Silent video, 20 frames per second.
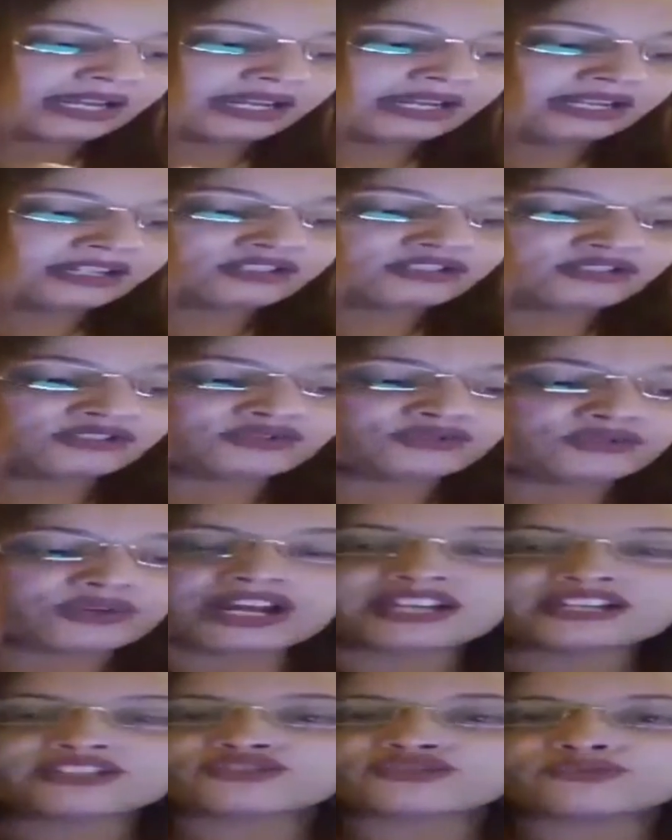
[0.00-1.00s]
and
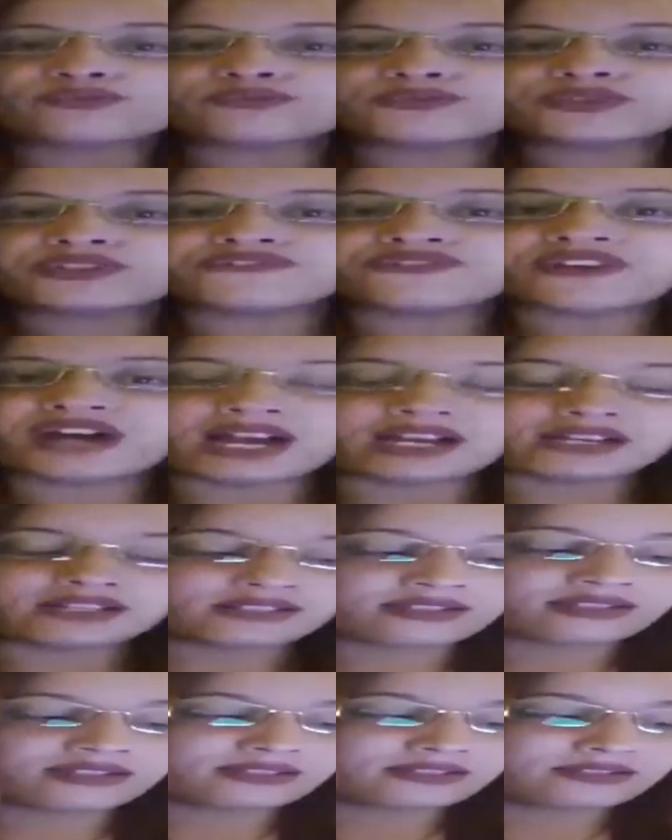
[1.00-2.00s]
right to
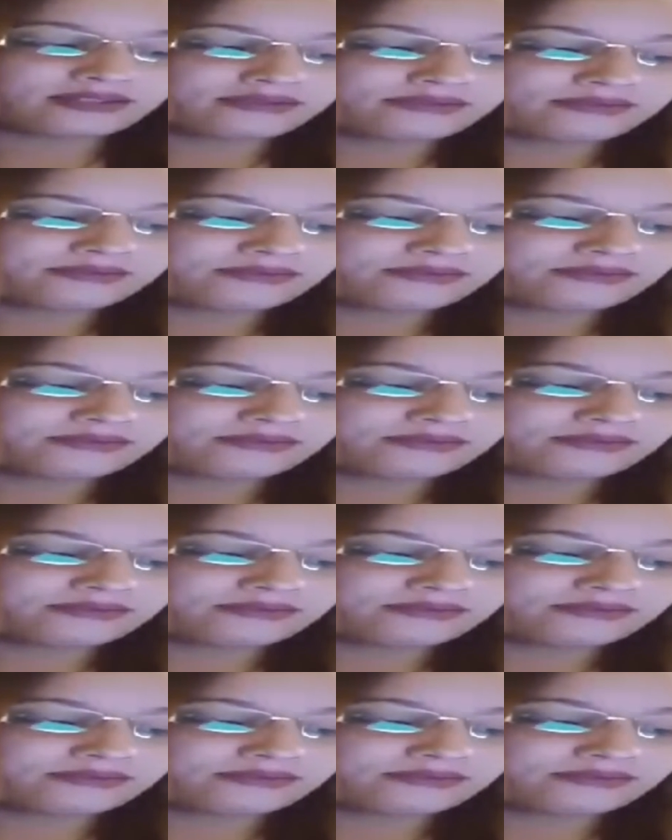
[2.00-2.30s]
privacy,